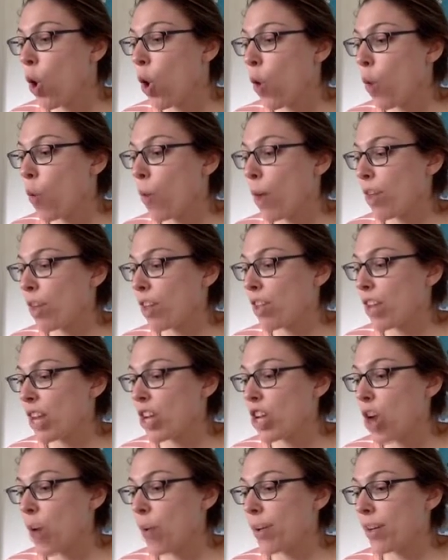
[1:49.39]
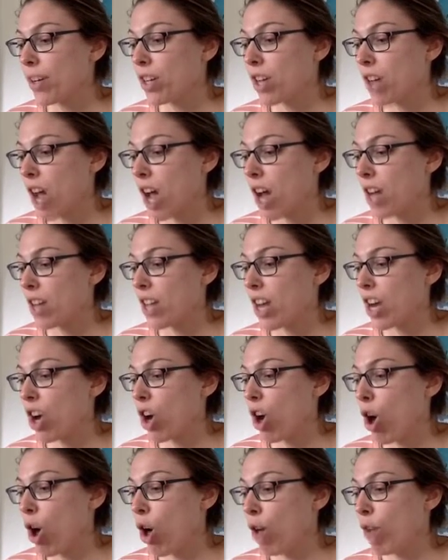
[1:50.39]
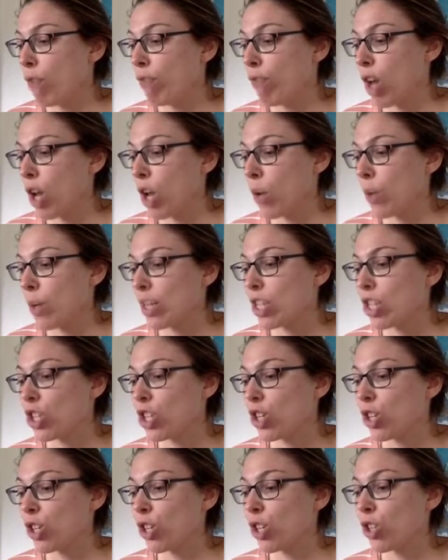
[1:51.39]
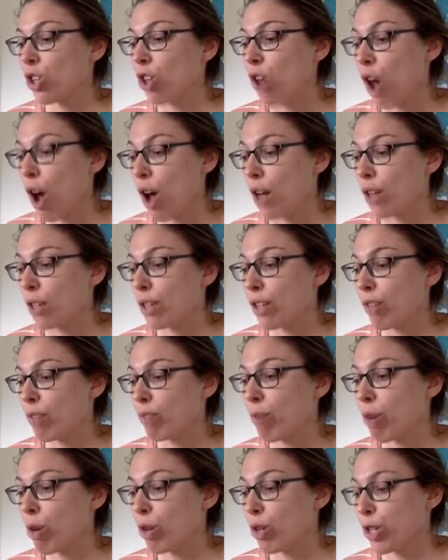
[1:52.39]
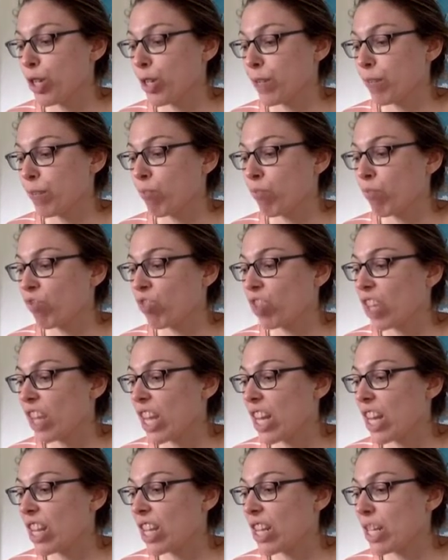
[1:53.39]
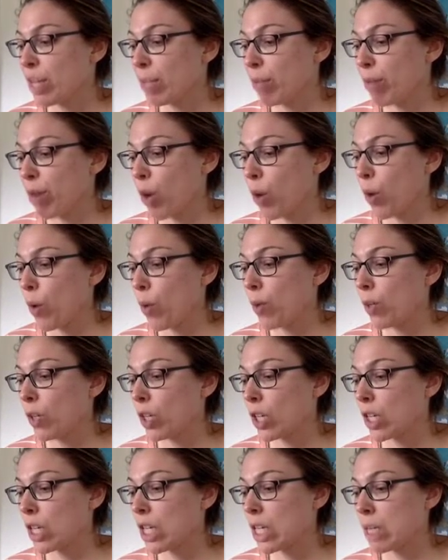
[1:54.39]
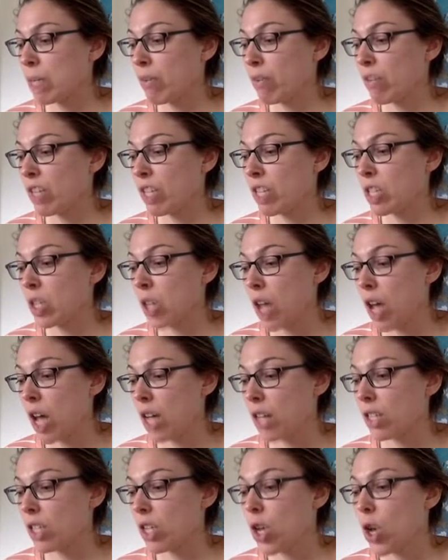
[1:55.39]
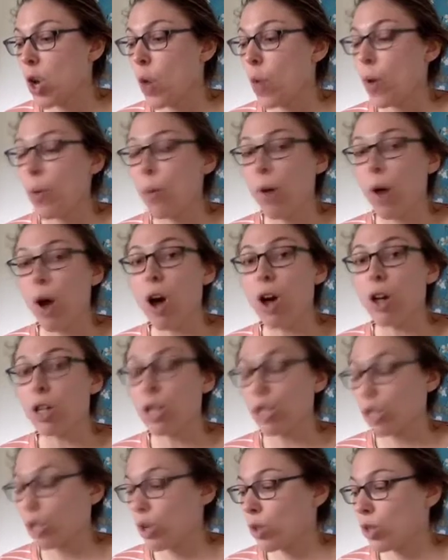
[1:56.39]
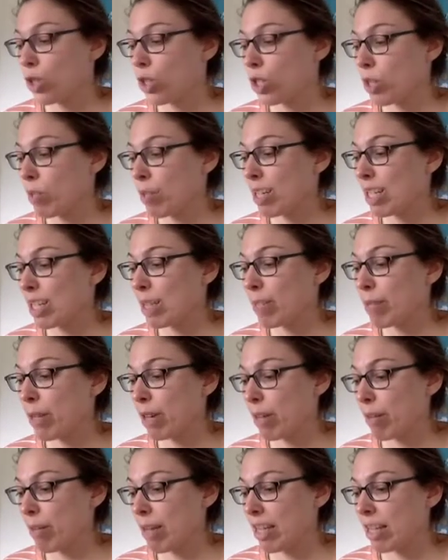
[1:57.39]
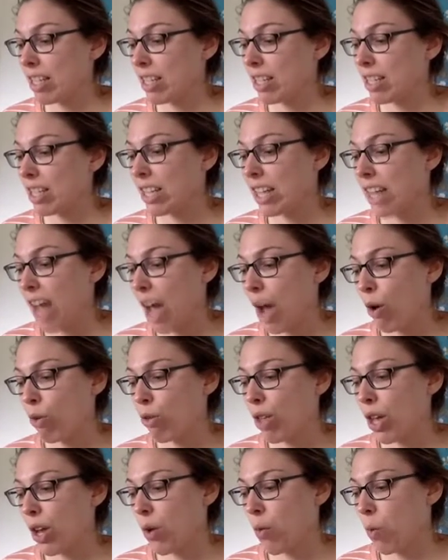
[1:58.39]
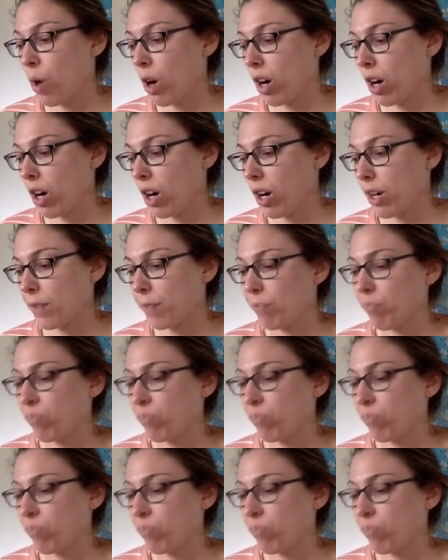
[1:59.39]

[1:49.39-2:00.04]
Whether they know it or not, they are all following certain laws of motion. In this book, we will learn some of these laws. We will also do some experiments to see how they work.